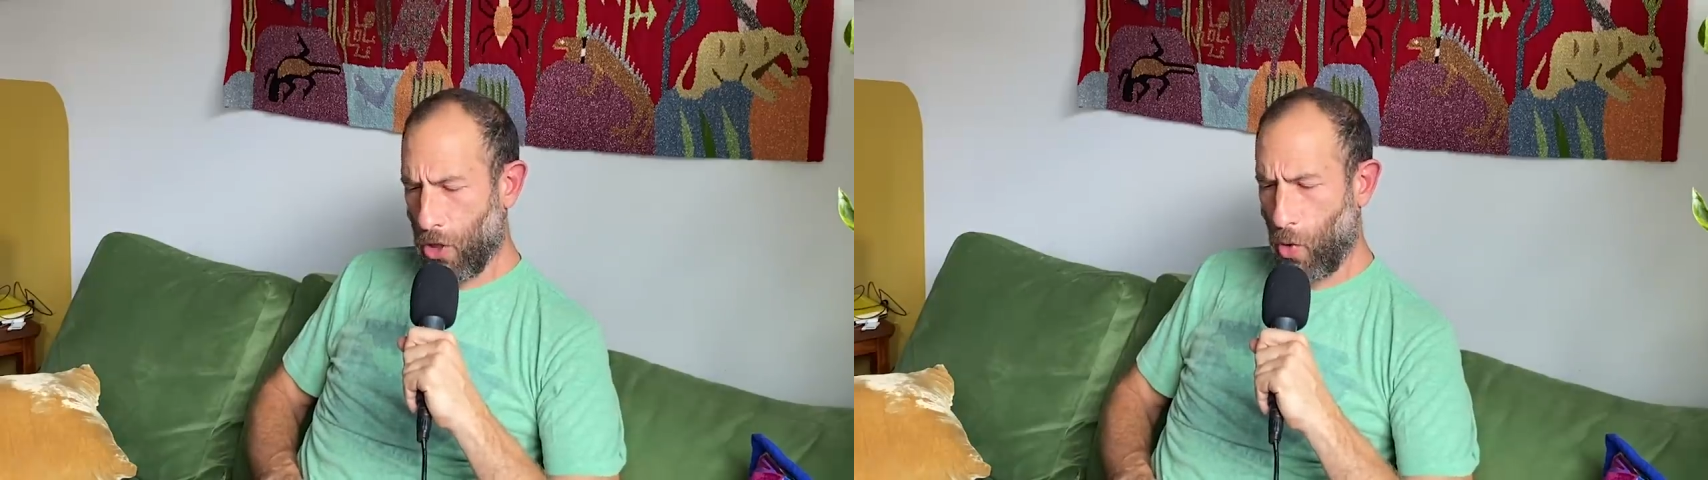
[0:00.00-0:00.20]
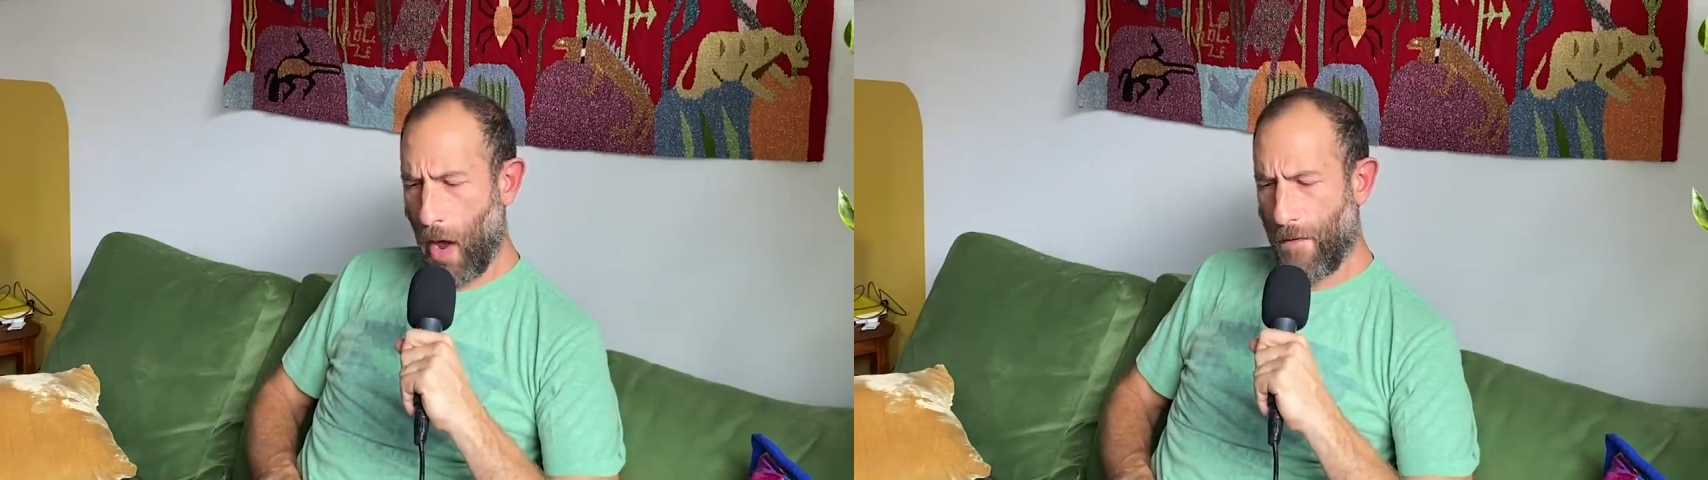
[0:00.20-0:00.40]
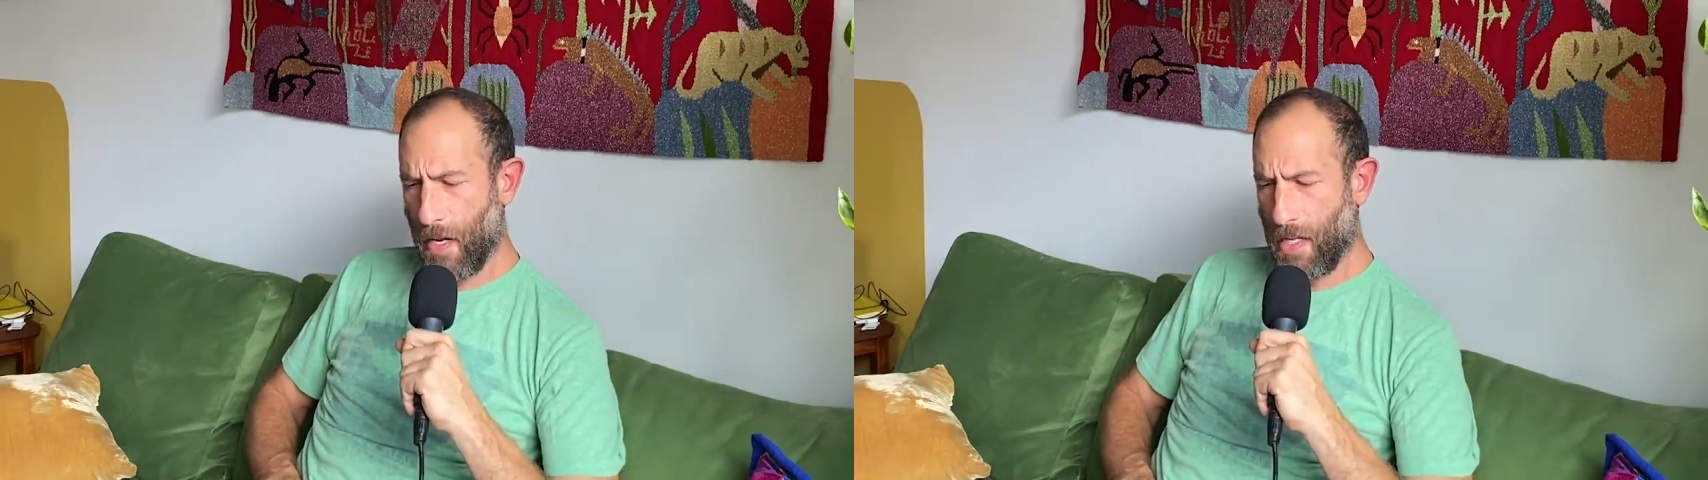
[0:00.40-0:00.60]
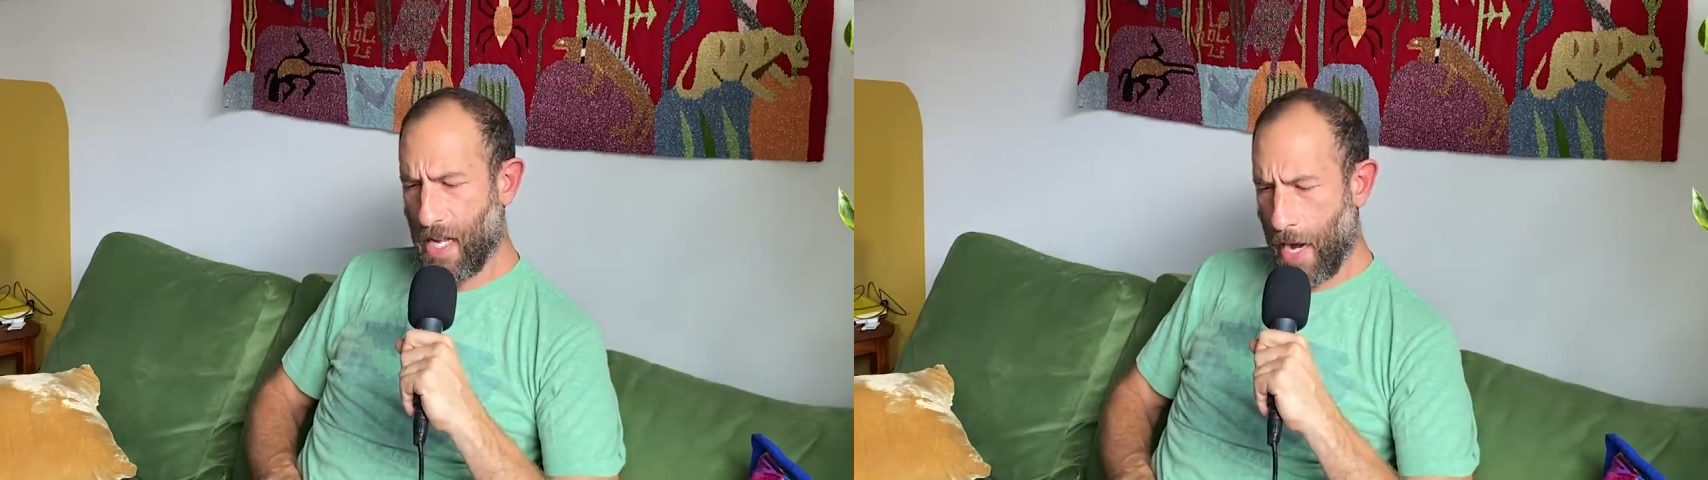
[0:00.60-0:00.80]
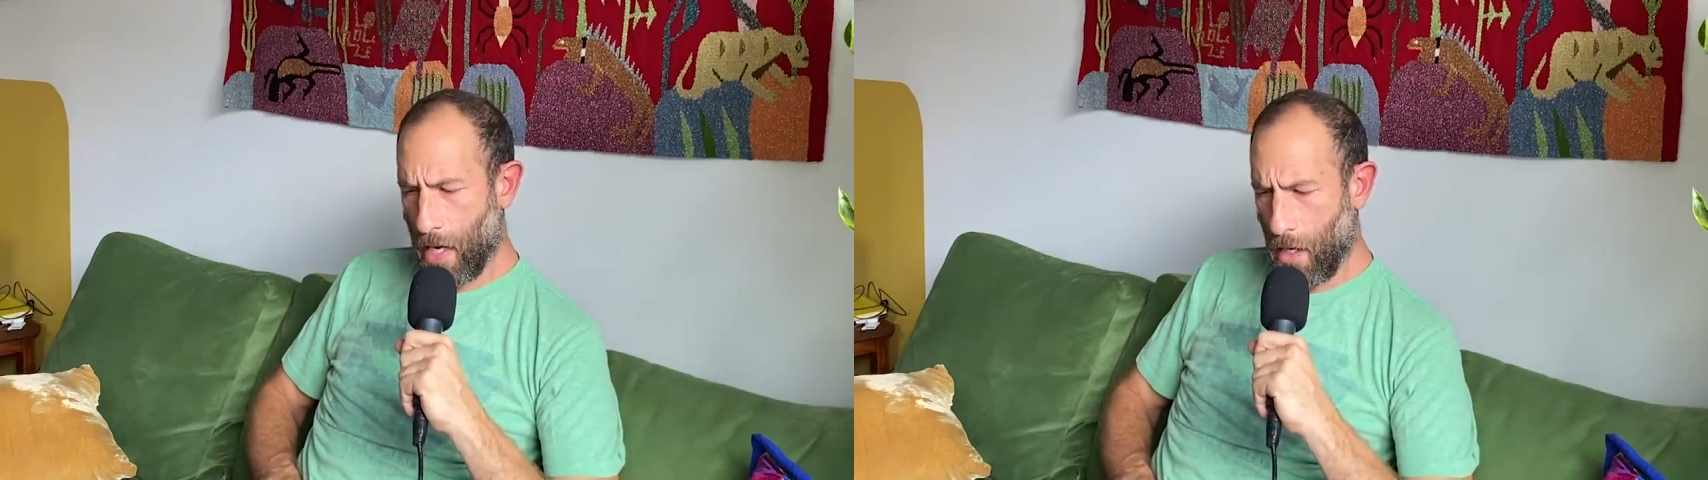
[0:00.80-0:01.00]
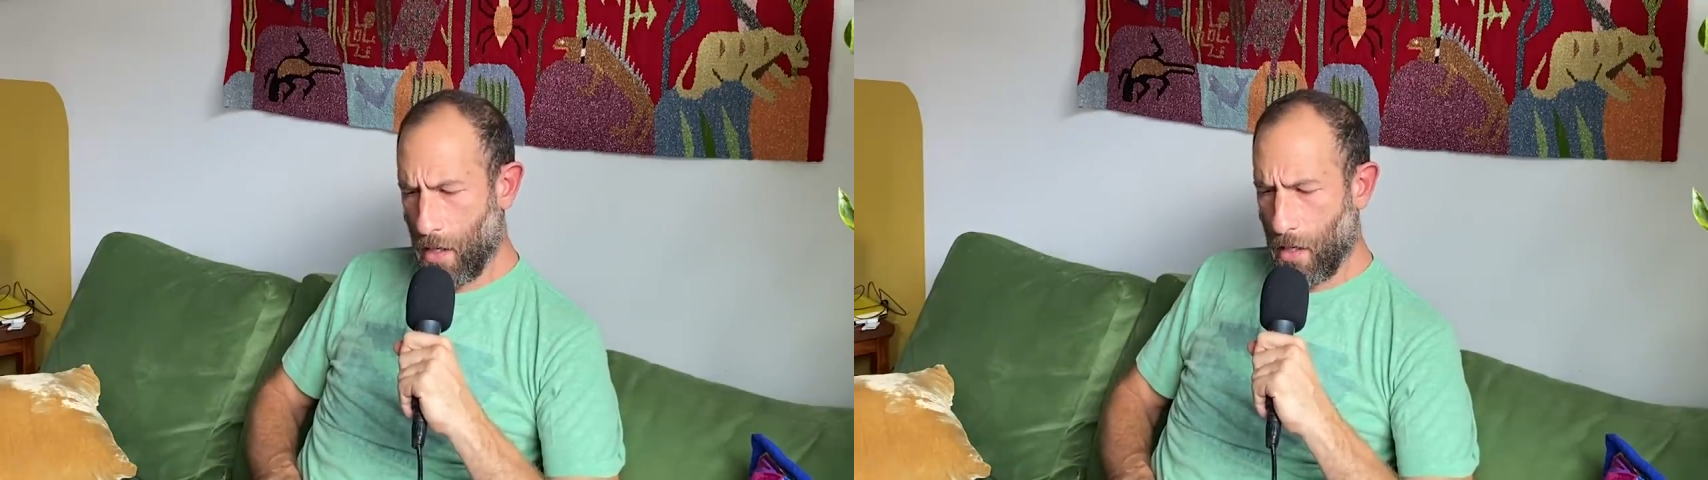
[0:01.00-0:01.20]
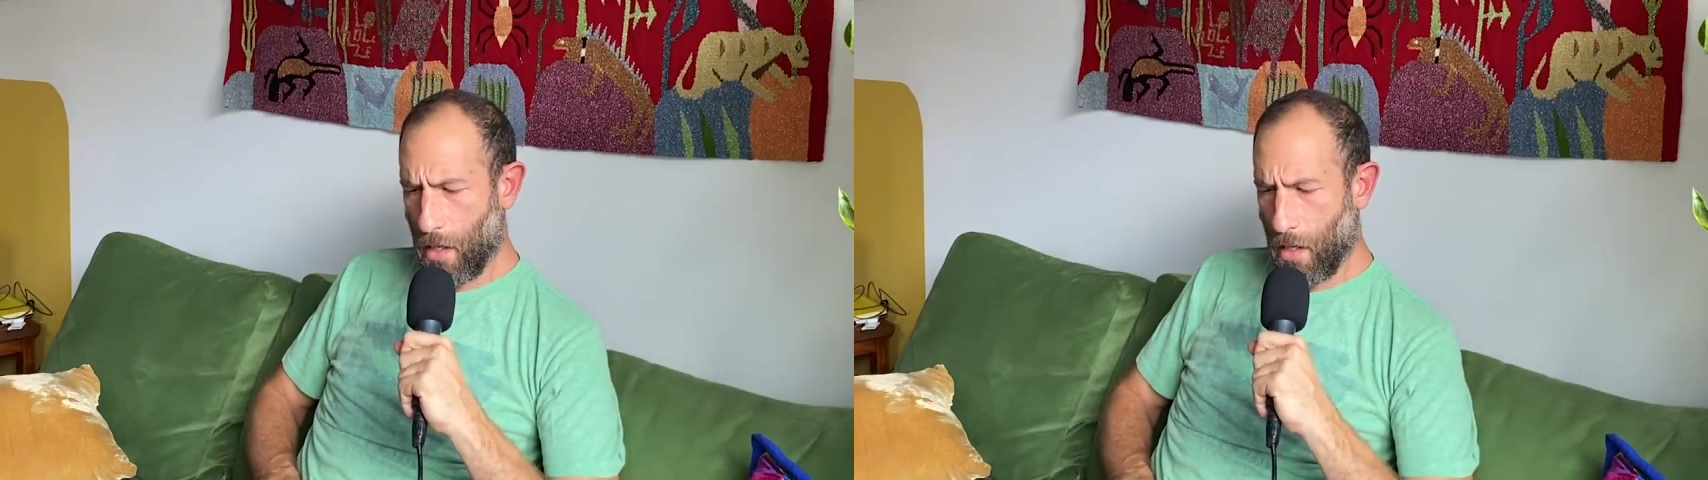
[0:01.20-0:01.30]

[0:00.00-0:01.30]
Do you have any data